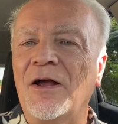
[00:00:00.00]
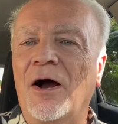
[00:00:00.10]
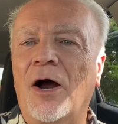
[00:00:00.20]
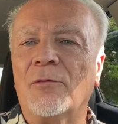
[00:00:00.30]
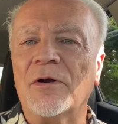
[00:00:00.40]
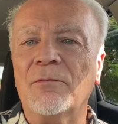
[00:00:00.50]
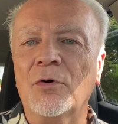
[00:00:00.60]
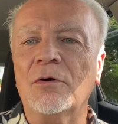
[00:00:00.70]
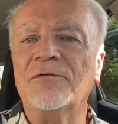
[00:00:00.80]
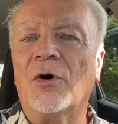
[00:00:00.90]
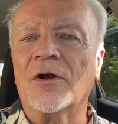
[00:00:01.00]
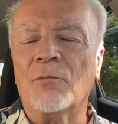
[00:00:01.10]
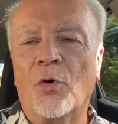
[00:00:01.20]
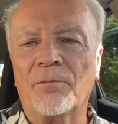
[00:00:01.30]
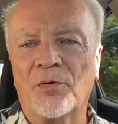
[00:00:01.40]
are removed on a
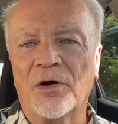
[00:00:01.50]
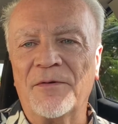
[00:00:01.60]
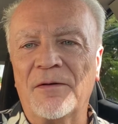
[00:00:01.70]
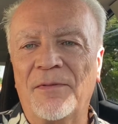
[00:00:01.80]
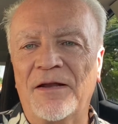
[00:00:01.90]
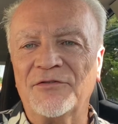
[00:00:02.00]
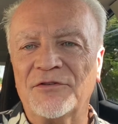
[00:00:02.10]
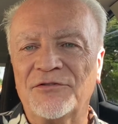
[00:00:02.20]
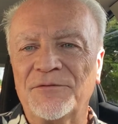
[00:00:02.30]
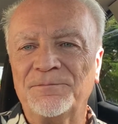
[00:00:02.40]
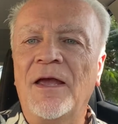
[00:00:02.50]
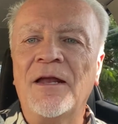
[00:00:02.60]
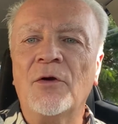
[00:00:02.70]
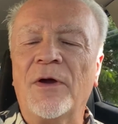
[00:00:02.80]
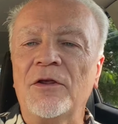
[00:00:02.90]
more permanent basis.
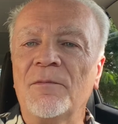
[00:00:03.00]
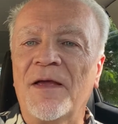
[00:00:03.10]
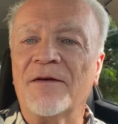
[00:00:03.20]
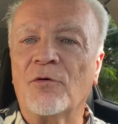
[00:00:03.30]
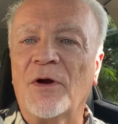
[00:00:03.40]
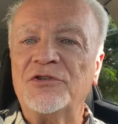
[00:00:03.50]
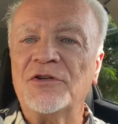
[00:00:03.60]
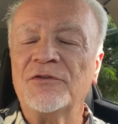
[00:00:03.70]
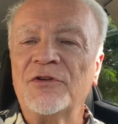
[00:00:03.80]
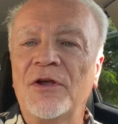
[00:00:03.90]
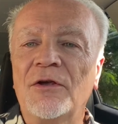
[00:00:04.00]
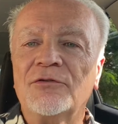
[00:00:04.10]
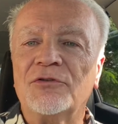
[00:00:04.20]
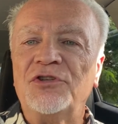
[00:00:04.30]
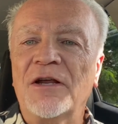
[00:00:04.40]
Anyway, you may have questions,
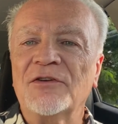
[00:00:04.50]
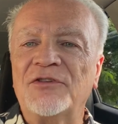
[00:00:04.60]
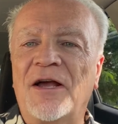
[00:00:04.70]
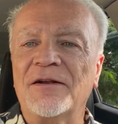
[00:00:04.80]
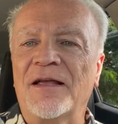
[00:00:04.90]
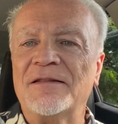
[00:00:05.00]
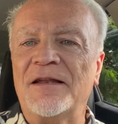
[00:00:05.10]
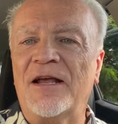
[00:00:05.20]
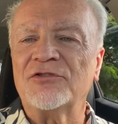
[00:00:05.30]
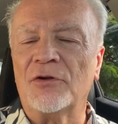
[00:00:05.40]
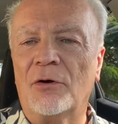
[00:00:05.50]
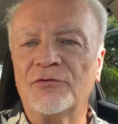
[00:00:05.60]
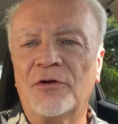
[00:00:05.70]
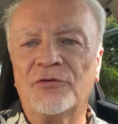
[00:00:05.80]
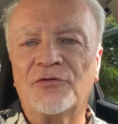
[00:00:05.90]
so check us out at the National
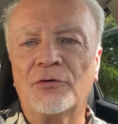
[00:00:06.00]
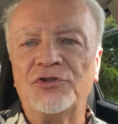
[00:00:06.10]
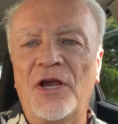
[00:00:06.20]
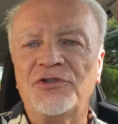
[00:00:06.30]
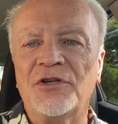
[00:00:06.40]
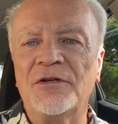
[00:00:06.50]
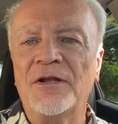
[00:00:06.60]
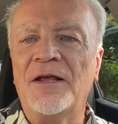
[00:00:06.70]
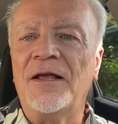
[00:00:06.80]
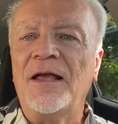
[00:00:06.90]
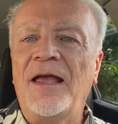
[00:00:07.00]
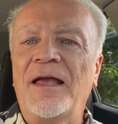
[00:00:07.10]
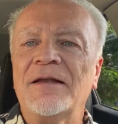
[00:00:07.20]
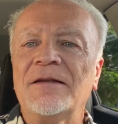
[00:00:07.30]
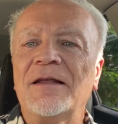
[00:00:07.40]
Ozone Association
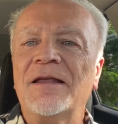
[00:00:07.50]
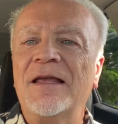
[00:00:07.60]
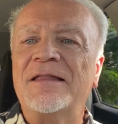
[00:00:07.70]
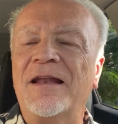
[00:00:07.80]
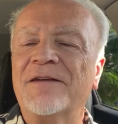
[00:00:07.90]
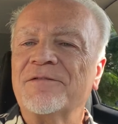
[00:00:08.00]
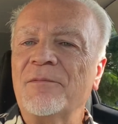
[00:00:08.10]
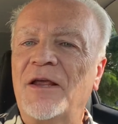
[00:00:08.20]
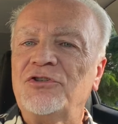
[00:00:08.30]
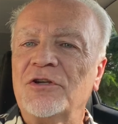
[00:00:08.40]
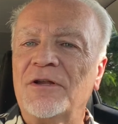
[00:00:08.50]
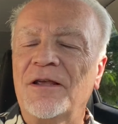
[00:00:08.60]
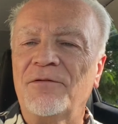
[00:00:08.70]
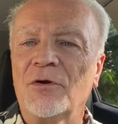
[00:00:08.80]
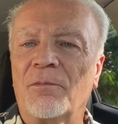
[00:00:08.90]
and get that information.
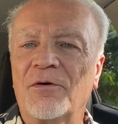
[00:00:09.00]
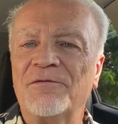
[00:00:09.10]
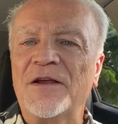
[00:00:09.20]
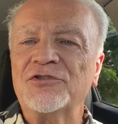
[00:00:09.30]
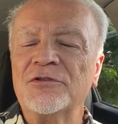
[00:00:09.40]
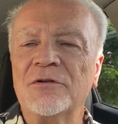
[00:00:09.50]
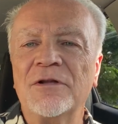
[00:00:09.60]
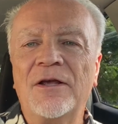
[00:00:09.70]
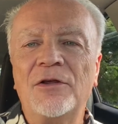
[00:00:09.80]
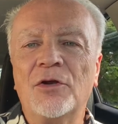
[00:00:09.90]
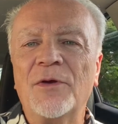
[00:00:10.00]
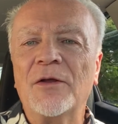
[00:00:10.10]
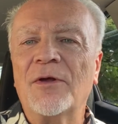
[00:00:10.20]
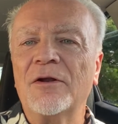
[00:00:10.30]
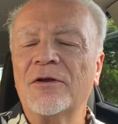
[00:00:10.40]
If you're a professional, you
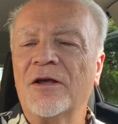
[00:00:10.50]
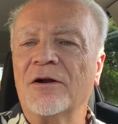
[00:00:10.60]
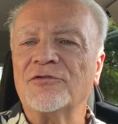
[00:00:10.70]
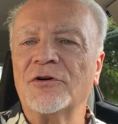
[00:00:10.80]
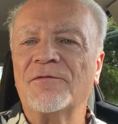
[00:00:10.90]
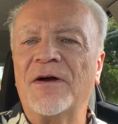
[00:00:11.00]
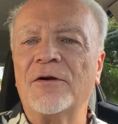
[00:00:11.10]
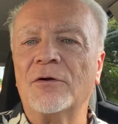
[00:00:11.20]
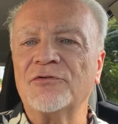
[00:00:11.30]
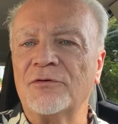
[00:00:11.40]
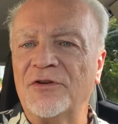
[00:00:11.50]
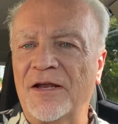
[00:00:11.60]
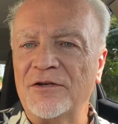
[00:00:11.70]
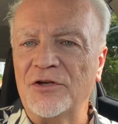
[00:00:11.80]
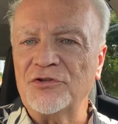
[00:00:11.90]
really want to look at our Certified Ozone
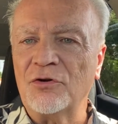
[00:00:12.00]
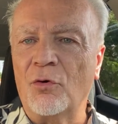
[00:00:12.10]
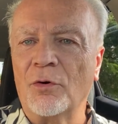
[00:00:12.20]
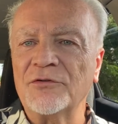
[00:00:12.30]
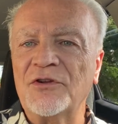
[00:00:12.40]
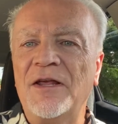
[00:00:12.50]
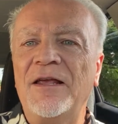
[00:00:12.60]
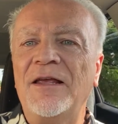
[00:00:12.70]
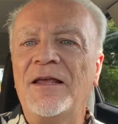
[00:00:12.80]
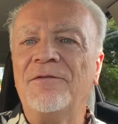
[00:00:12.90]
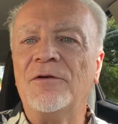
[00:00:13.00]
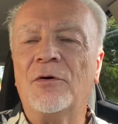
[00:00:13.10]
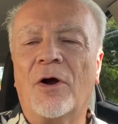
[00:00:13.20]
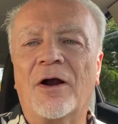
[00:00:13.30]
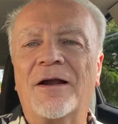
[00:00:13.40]
Technician course. If
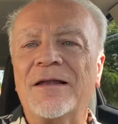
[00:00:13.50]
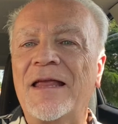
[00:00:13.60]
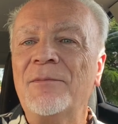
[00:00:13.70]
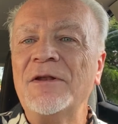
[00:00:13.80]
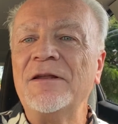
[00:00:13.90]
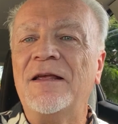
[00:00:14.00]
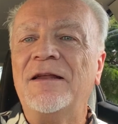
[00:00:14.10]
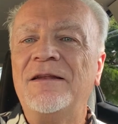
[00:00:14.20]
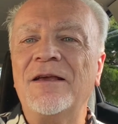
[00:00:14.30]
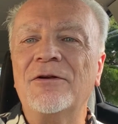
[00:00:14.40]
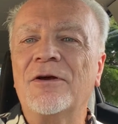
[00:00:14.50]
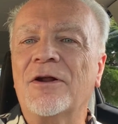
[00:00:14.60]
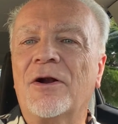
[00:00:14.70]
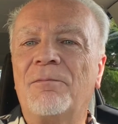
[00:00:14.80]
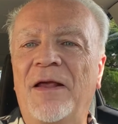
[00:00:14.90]
you are a layman, take a look
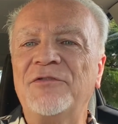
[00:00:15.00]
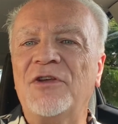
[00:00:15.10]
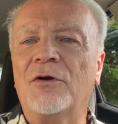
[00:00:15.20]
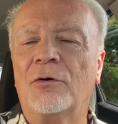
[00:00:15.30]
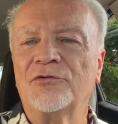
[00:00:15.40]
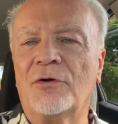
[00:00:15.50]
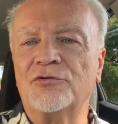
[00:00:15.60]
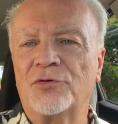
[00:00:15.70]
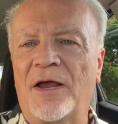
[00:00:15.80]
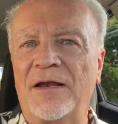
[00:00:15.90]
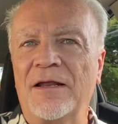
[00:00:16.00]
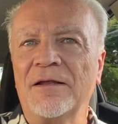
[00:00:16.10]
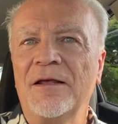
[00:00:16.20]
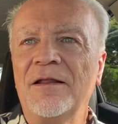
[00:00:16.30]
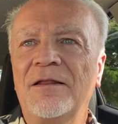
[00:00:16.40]
at our basic ozone training.
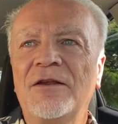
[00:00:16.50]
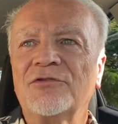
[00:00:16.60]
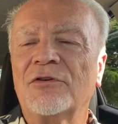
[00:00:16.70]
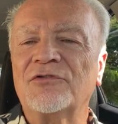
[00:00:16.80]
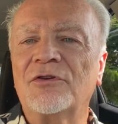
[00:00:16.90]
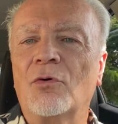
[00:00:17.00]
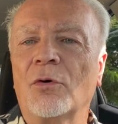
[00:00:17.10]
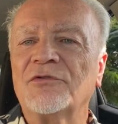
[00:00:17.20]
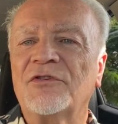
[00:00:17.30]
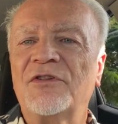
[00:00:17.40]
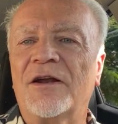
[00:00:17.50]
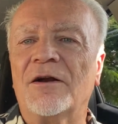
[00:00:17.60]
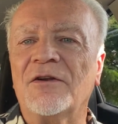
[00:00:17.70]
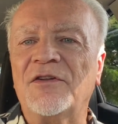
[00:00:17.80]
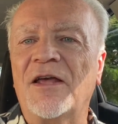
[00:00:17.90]
These are courses that are
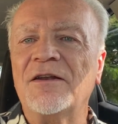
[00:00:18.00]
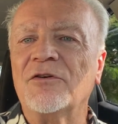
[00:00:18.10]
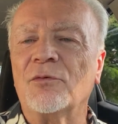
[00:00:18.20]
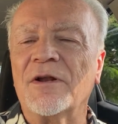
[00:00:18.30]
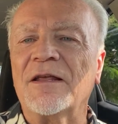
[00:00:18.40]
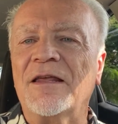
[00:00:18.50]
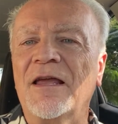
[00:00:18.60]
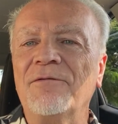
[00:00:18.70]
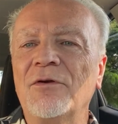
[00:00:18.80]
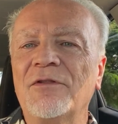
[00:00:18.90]
intended to really give you